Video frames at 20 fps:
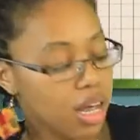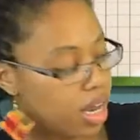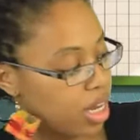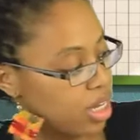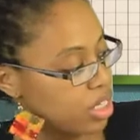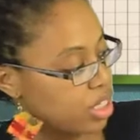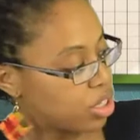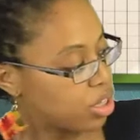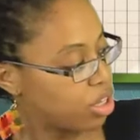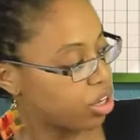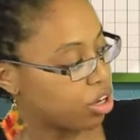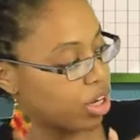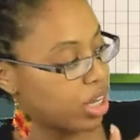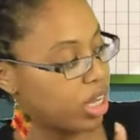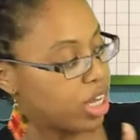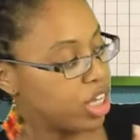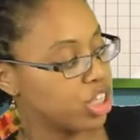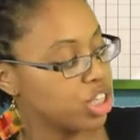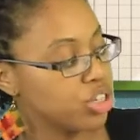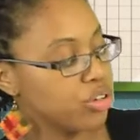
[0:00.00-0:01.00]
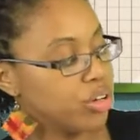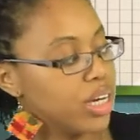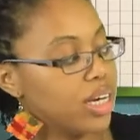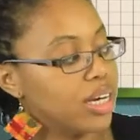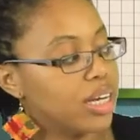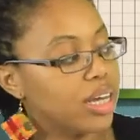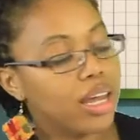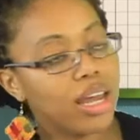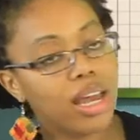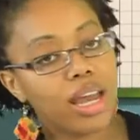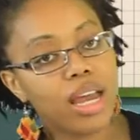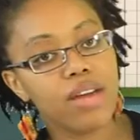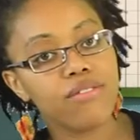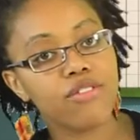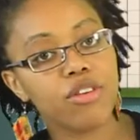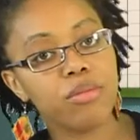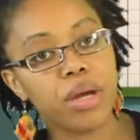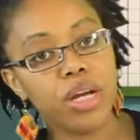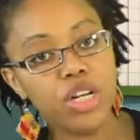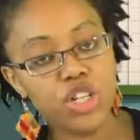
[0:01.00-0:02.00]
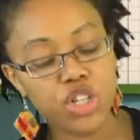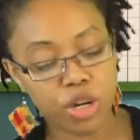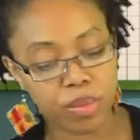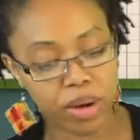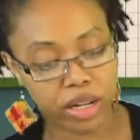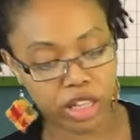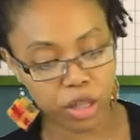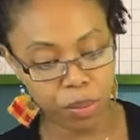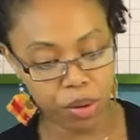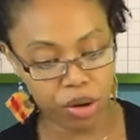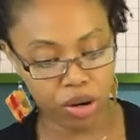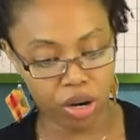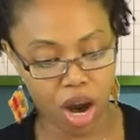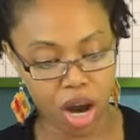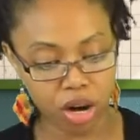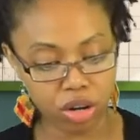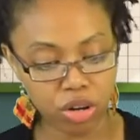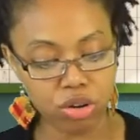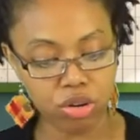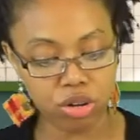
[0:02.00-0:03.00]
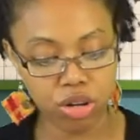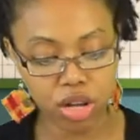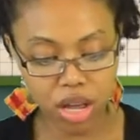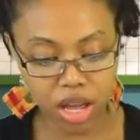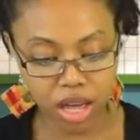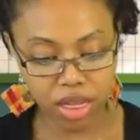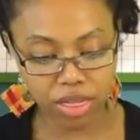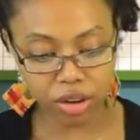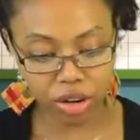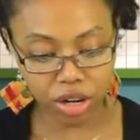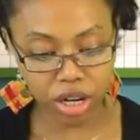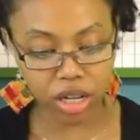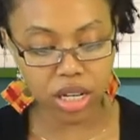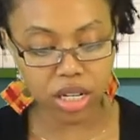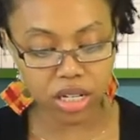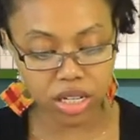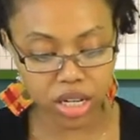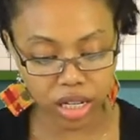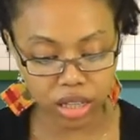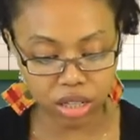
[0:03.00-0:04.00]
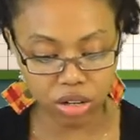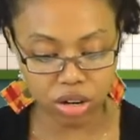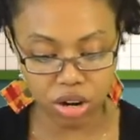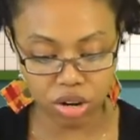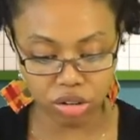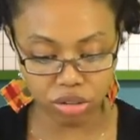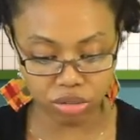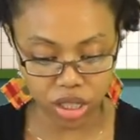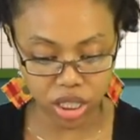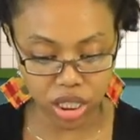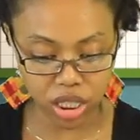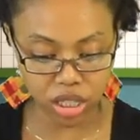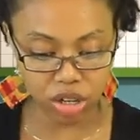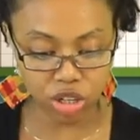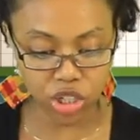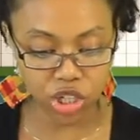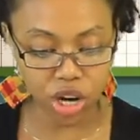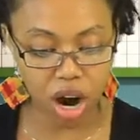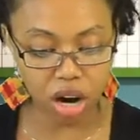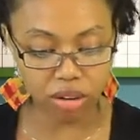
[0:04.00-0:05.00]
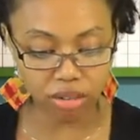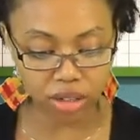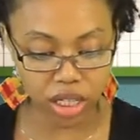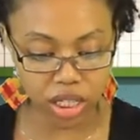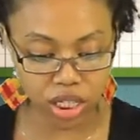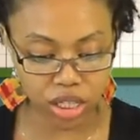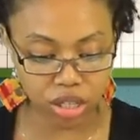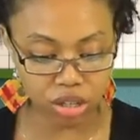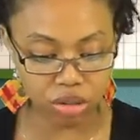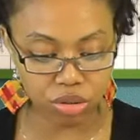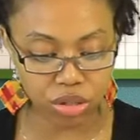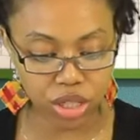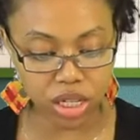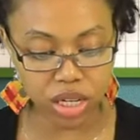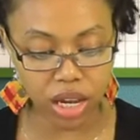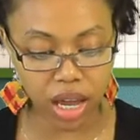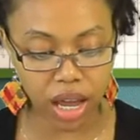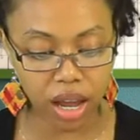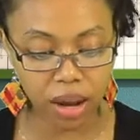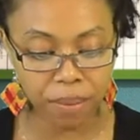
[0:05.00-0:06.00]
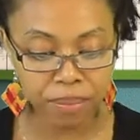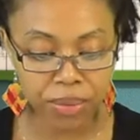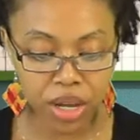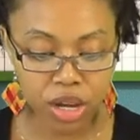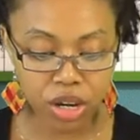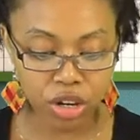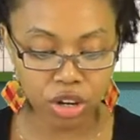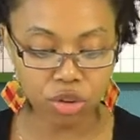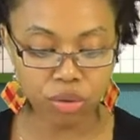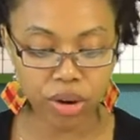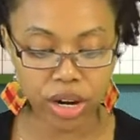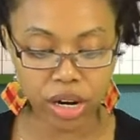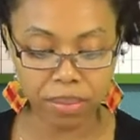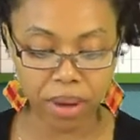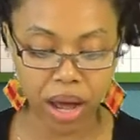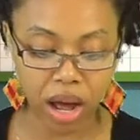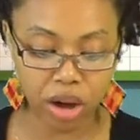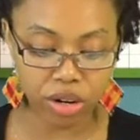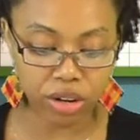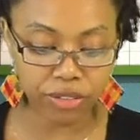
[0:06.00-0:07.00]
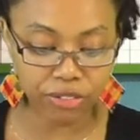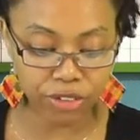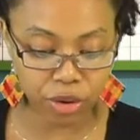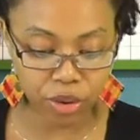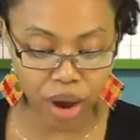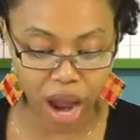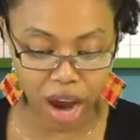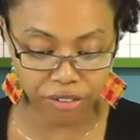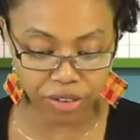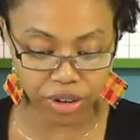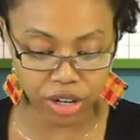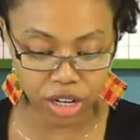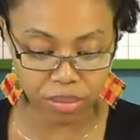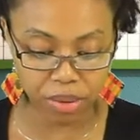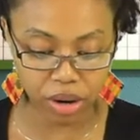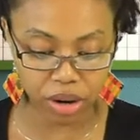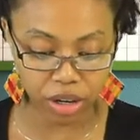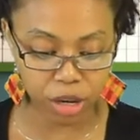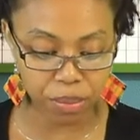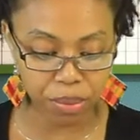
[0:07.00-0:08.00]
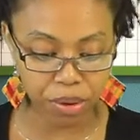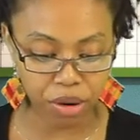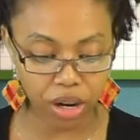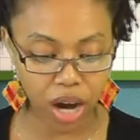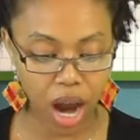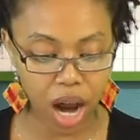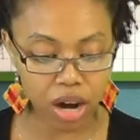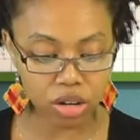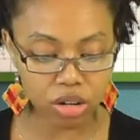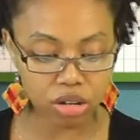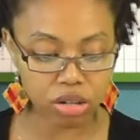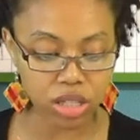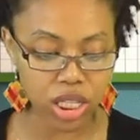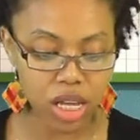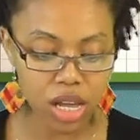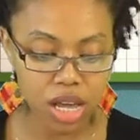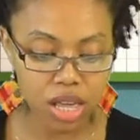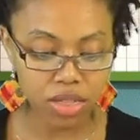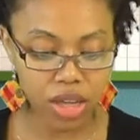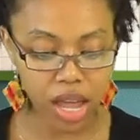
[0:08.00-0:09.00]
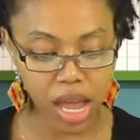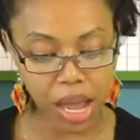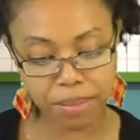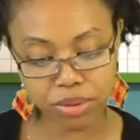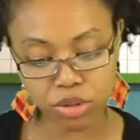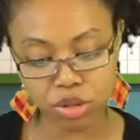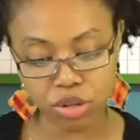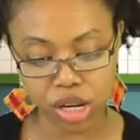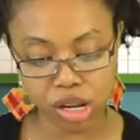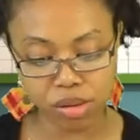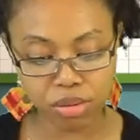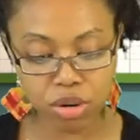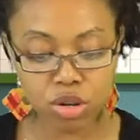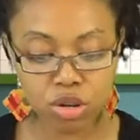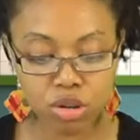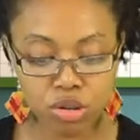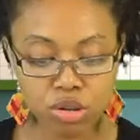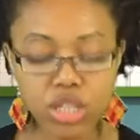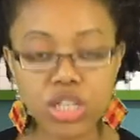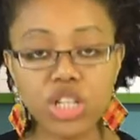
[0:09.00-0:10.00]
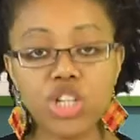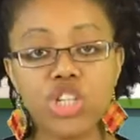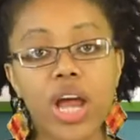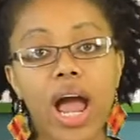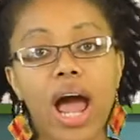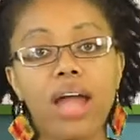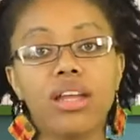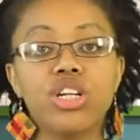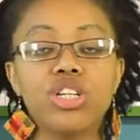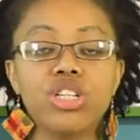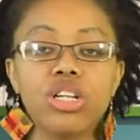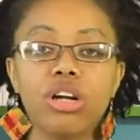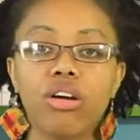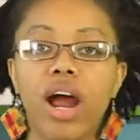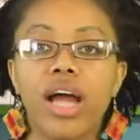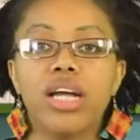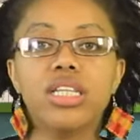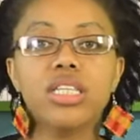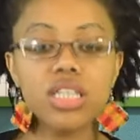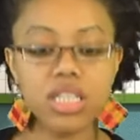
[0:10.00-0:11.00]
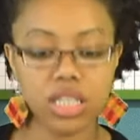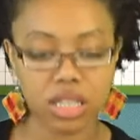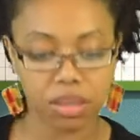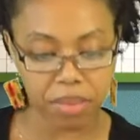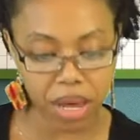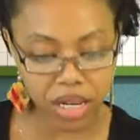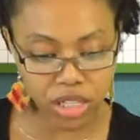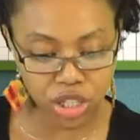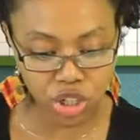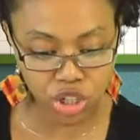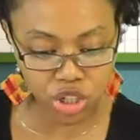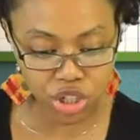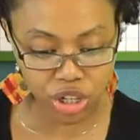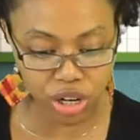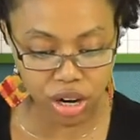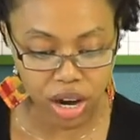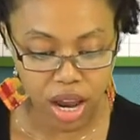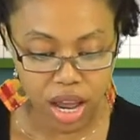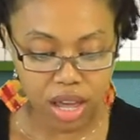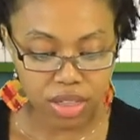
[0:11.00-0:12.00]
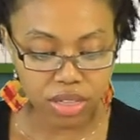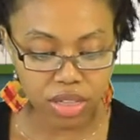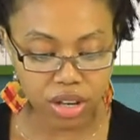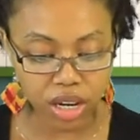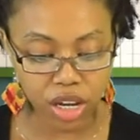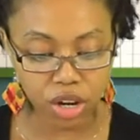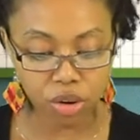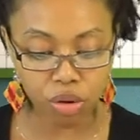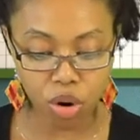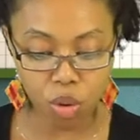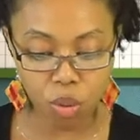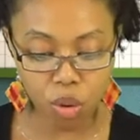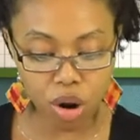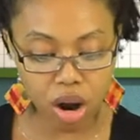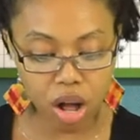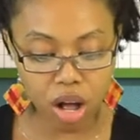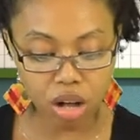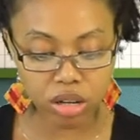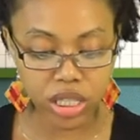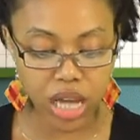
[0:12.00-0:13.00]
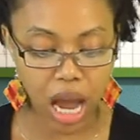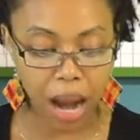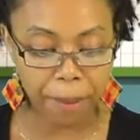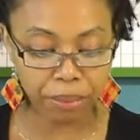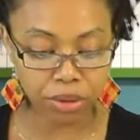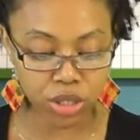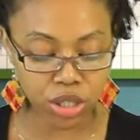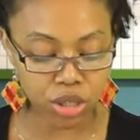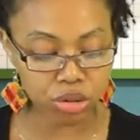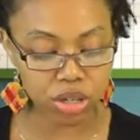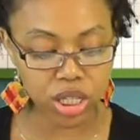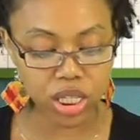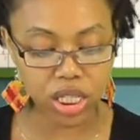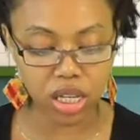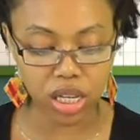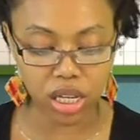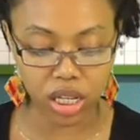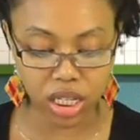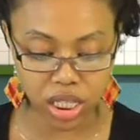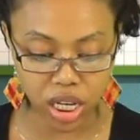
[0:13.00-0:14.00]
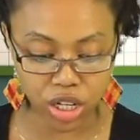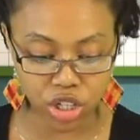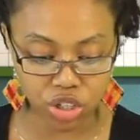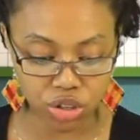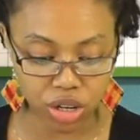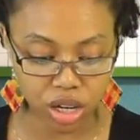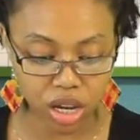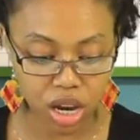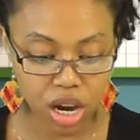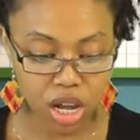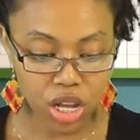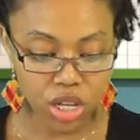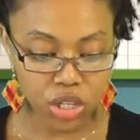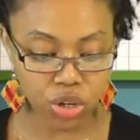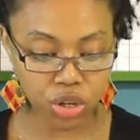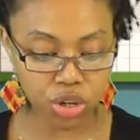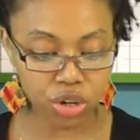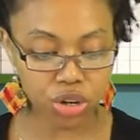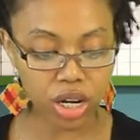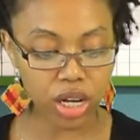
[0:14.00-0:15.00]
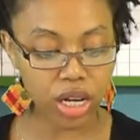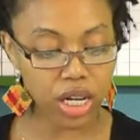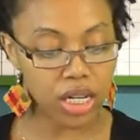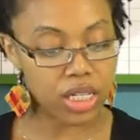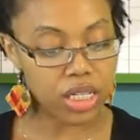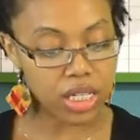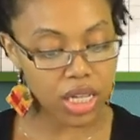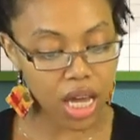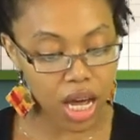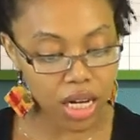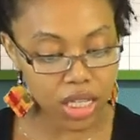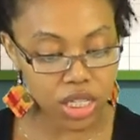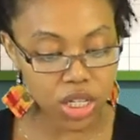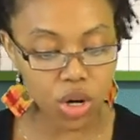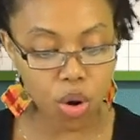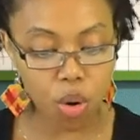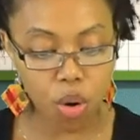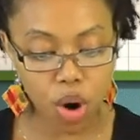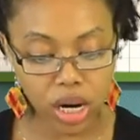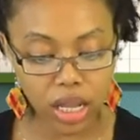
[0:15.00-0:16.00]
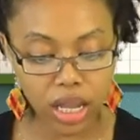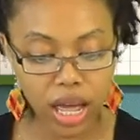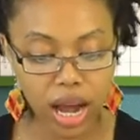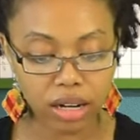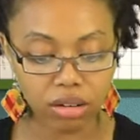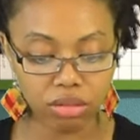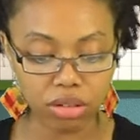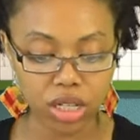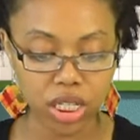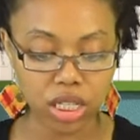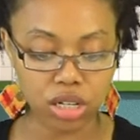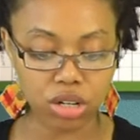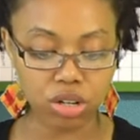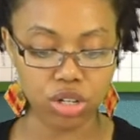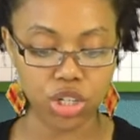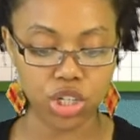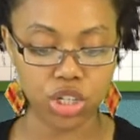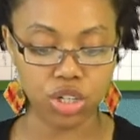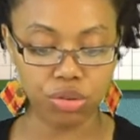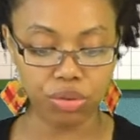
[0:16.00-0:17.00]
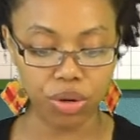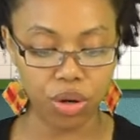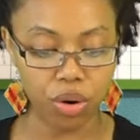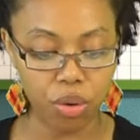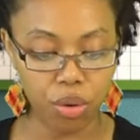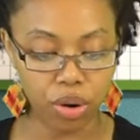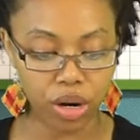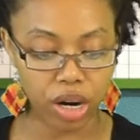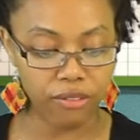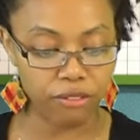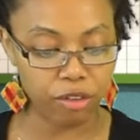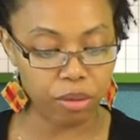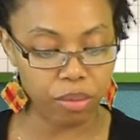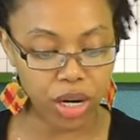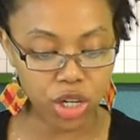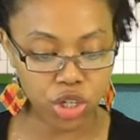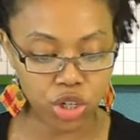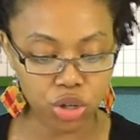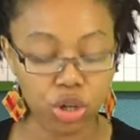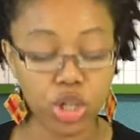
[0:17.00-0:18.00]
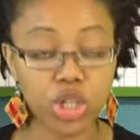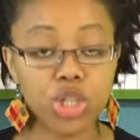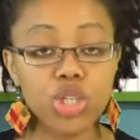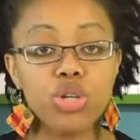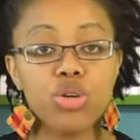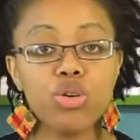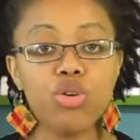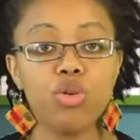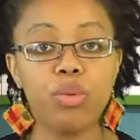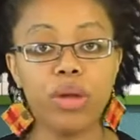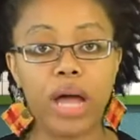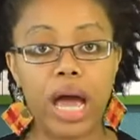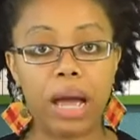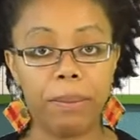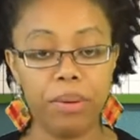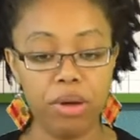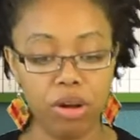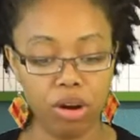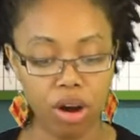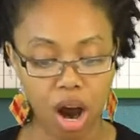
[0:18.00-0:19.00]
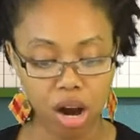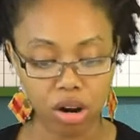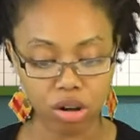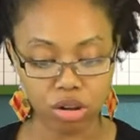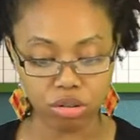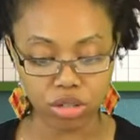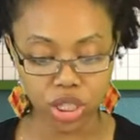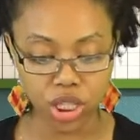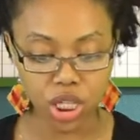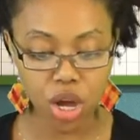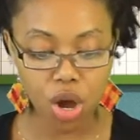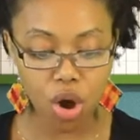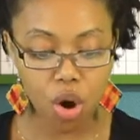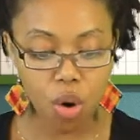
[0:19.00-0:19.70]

And so they're going to enter in key information about the periodical, and they're going to conduct their own research. I'll read it to you. Today, you read about a few African-American periodicals, the Amsterdam News, The Challenge, The Crisis, The Messenger, The Negro World, Opportunity, et cetera. So you're going to conduct an online research to record information on two black periodicals.